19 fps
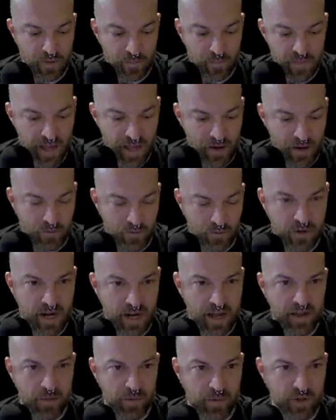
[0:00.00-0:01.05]
that over, now
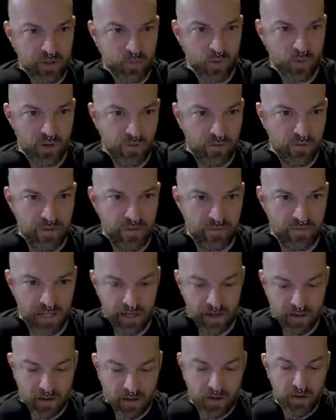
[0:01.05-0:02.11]
that one is worth 50.
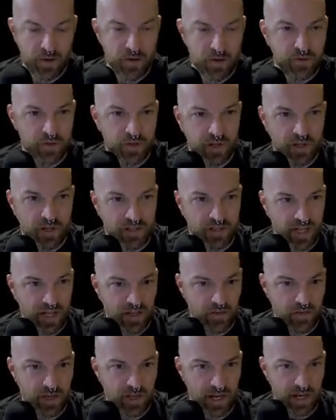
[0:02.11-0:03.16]
So you're going to take
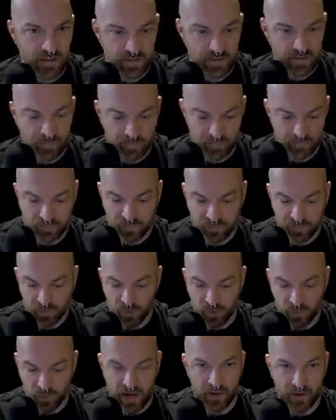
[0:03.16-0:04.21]
your dice, your
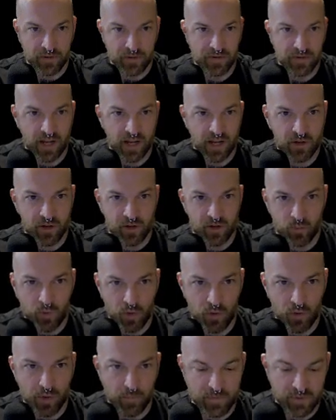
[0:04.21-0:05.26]
bears, and you're going to roll
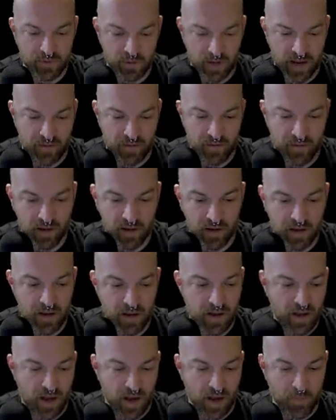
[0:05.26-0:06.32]
them. So I have a
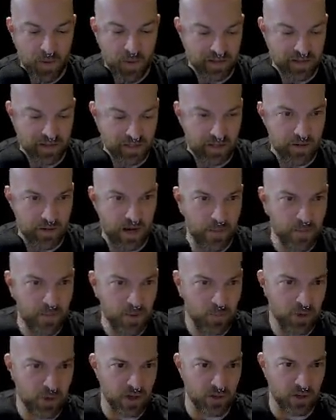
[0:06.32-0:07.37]
box here. I'm going to
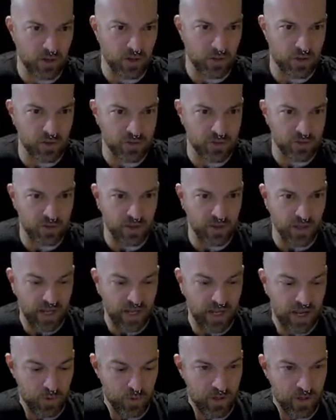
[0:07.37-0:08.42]
bring it a little closer to the
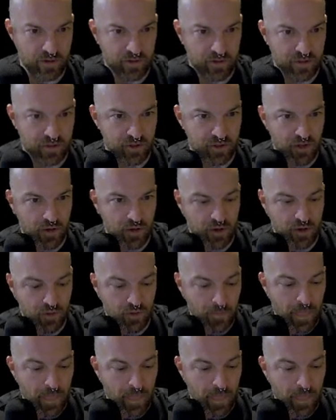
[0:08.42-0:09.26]
camera here just to show you.